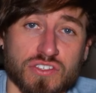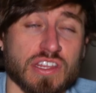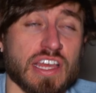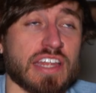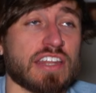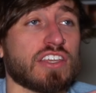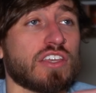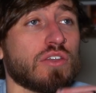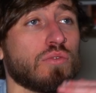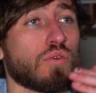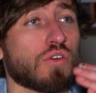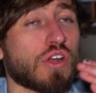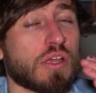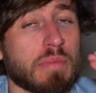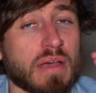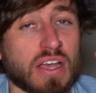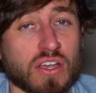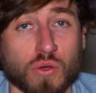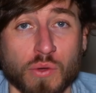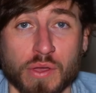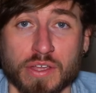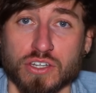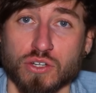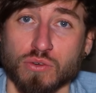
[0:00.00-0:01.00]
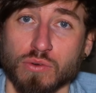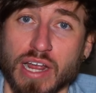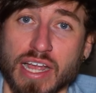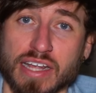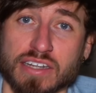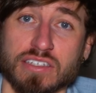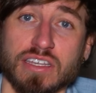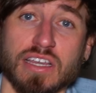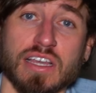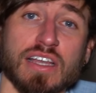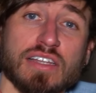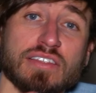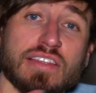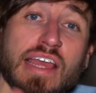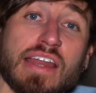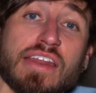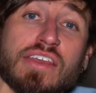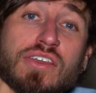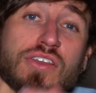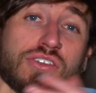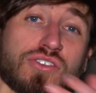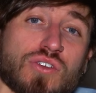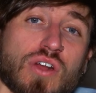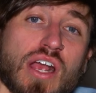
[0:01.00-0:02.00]
Then you can worry about going direct. Then
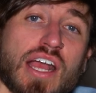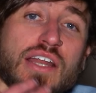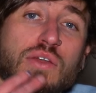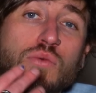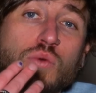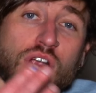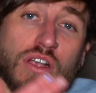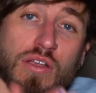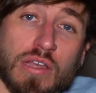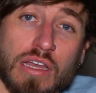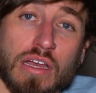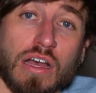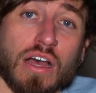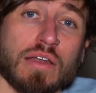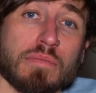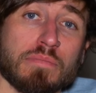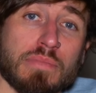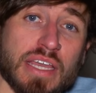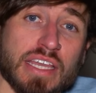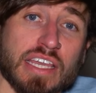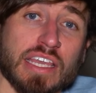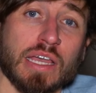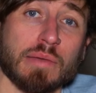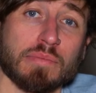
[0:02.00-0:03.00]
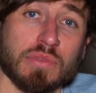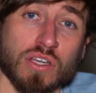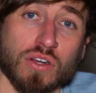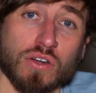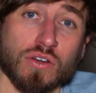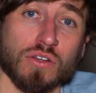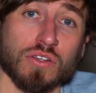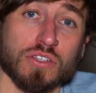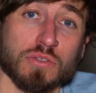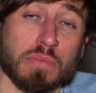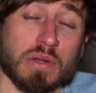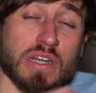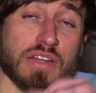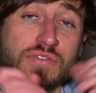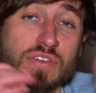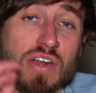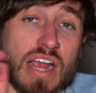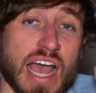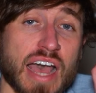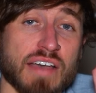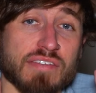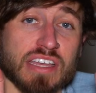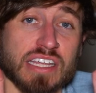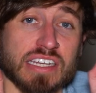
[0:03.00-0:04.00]
you can try to work on picking up the girls. But if you're
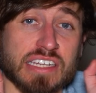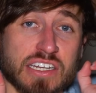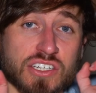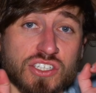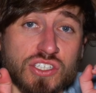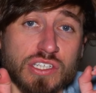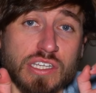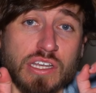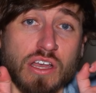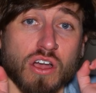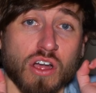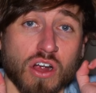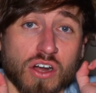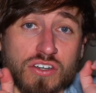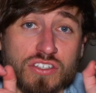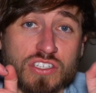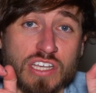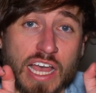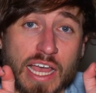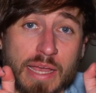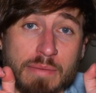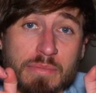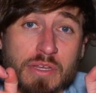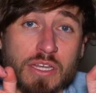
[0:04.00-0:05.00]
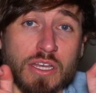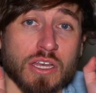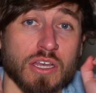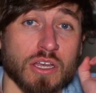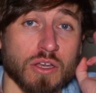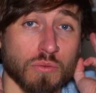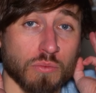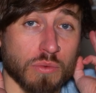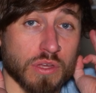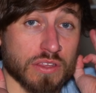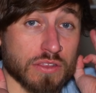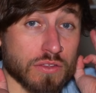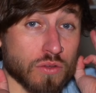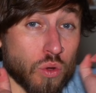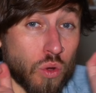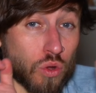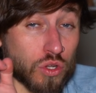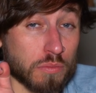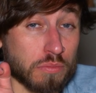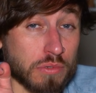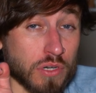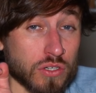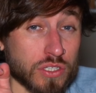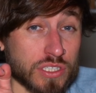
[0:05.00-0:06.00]
having initially a hard time with
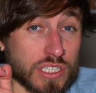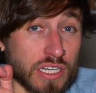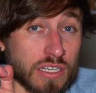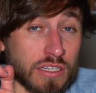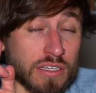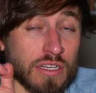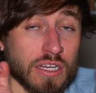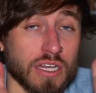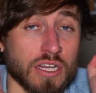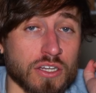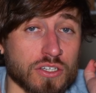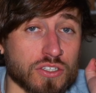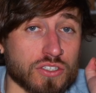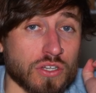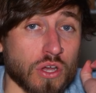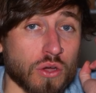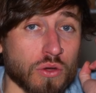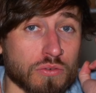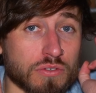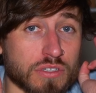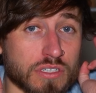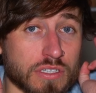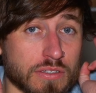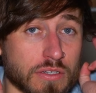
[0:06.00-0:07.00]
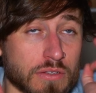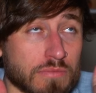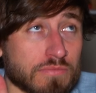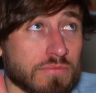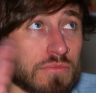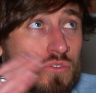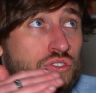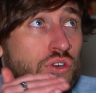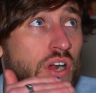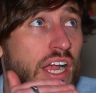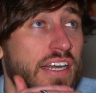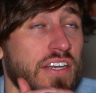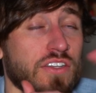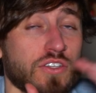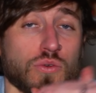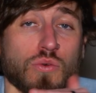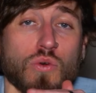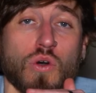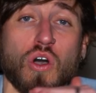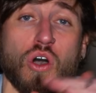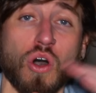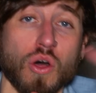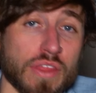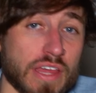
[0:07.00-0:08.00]
cold approaching, don't try to
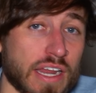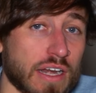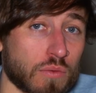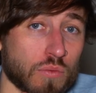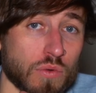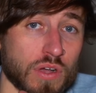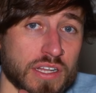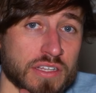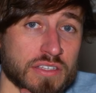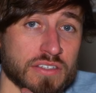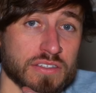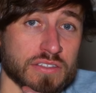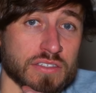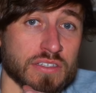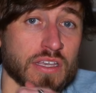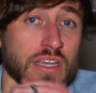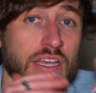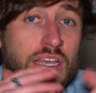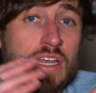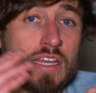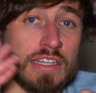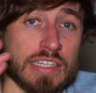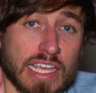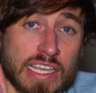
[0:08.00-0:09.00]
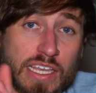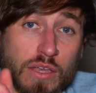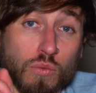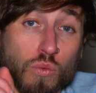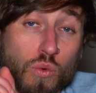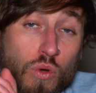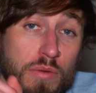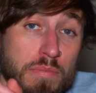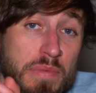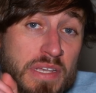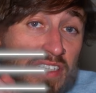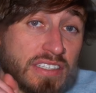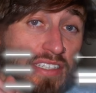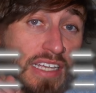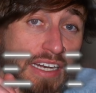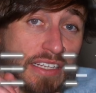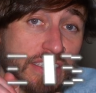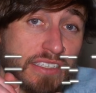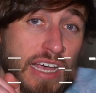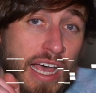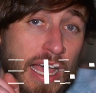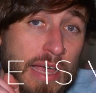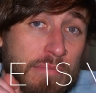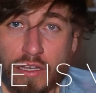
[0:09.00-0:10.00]
do all that at once. Take it one piece at a
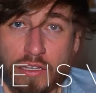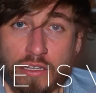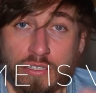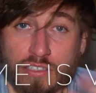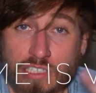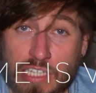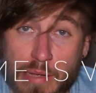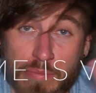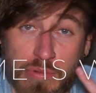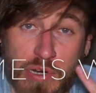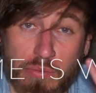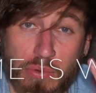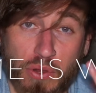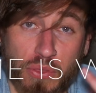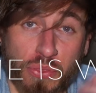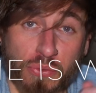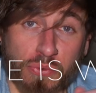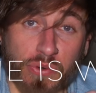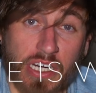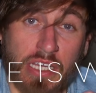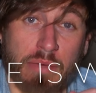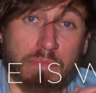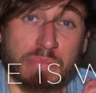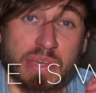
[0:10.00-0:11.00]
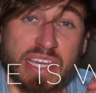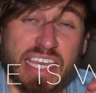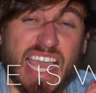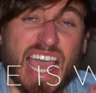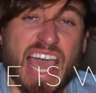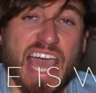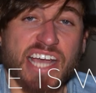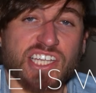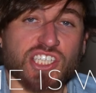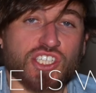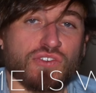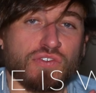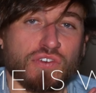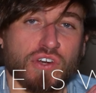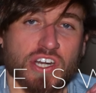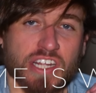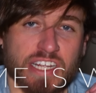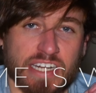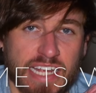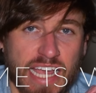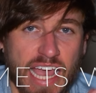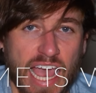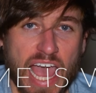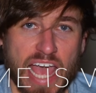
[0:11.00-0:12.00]
time. Step number three, be
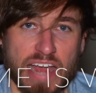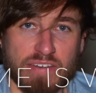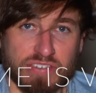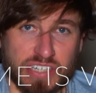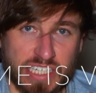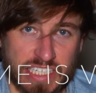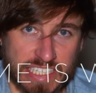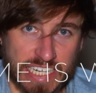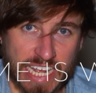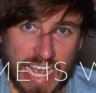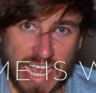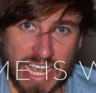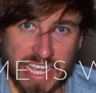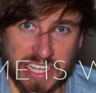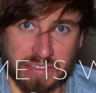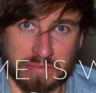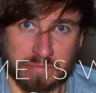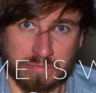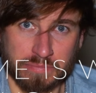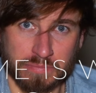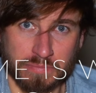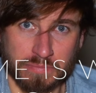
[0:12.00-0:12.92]
extroverted every day.